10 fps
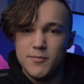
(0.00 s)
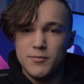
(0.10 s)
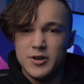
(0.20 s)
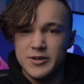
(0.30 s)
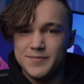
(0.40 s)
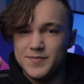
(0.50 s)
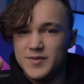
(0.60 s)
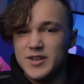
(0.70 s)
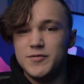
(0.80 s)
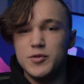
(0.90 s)
But
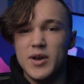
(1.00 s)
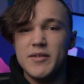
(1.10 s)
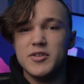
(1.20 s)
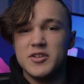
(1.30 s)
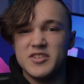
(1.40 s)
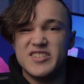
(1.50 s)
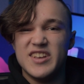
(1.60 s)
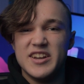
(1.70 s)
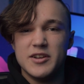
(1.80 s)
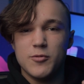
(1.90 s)
if you have it on the
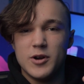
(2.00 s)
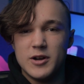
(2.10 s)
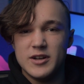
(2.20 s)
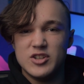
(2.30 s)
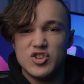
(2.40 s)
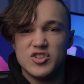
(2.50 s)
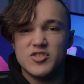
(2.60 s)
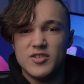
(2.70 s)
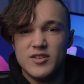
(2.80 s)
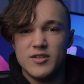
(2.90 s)
setting where it
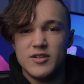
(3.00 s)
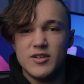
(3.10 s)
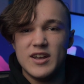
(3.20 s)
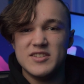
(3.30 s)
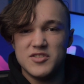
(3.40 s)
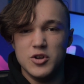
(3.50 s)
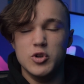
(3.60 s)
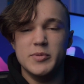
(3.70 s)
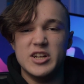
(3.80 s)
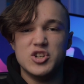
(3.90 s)
just has the
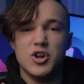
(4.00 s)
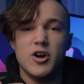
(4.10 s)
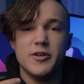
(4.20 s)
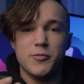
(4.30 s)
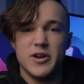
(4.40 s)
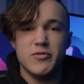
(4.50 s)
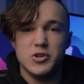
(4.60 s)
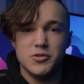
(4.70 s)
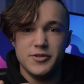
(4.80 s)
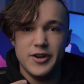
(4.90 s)
illumination on whenever
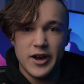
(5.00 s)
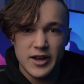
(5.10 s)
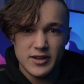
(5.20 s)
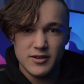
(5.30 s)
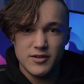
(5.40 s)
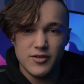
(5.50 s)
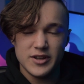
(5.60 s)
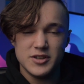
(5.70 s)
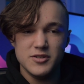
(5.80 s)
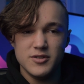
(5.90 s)
you're not
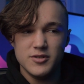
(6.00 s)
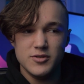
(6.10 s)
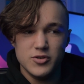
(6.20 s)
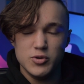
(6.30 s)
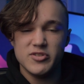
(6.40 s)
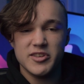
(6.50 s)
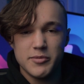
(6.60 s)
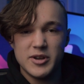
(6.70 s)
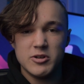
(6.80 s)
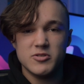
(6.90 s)
like using the
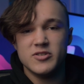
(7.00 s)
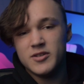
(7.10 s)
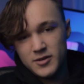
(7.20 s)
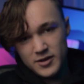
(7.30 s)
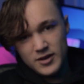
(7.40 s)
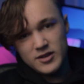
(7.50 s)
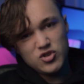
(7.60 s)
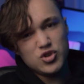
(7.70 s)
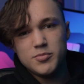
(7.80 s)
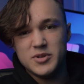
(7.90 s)
mouse,
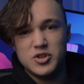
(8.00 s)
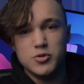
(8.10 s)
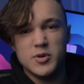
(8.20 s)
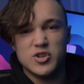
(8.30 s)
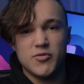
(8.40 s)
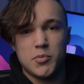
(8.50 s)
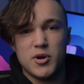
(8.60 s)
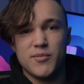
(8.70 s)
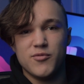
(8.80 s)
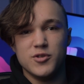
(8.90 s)
shouldn't be too much of a
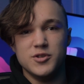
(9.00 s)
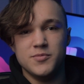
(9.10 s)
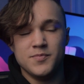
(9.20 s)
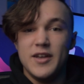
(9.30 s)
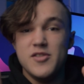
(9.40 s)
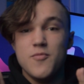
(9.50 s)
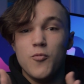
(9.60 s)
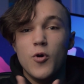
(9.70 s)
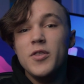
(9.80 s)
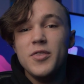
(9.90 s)
problem for you. And then
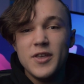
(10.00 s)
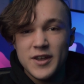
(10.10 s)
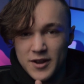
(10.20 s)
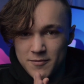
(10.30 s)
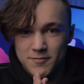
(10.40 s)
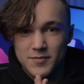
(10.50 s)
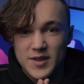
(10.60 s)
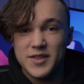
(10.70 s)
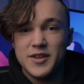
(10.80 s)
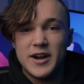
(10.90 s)
one thing
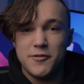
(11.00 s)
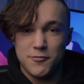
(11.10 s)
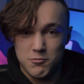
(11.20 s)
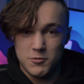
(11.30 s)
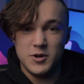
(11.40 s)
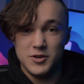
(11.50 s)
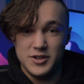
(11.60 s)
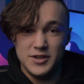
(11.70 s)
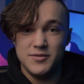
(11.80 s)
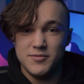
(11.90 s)
that I
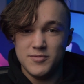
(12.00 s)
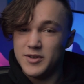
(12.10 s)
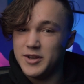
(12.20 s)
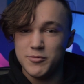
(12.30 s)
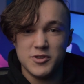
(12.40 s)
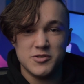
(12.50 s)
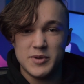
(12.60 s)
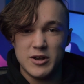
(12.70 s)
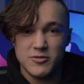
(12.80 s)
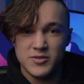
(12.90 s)
really hate with this
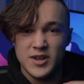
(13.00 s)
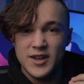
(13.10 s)
mouse